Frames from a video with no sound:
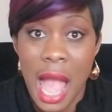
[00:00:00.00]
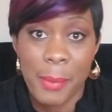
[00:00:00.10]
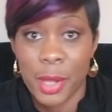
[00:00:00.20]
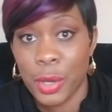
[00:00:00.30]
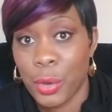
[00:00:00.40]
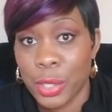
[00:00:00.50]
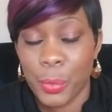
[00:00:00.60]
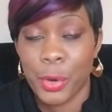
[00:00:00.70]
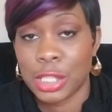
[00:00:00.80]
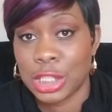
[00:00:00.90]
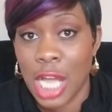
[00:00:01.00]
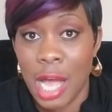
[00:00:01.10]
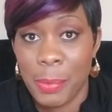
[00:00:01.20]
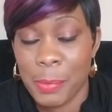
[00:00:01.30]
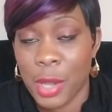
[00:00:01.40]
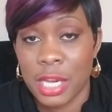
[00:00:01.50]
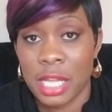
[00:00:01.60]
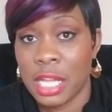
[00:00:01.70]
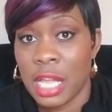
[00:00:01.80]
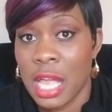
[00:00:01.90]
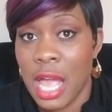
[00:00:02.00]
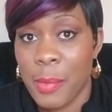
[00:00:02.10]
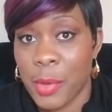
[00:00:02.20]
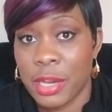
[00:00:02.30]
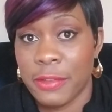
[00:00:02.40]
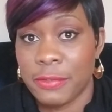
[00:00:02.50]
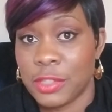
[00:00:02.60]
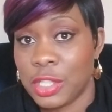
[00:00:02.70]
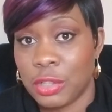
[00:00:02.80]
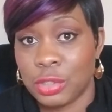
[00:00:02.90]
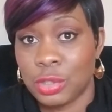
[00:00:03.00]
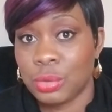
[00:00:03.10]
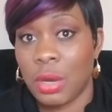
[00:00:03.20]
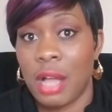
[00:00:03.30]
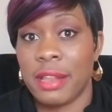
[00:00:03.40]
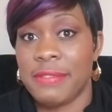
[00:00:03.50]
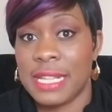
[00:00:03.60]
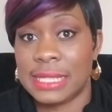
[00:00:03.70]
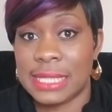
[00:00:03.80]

I'm gonna hold a workshop, I'm gonna, I'm gonna, you know, do all of these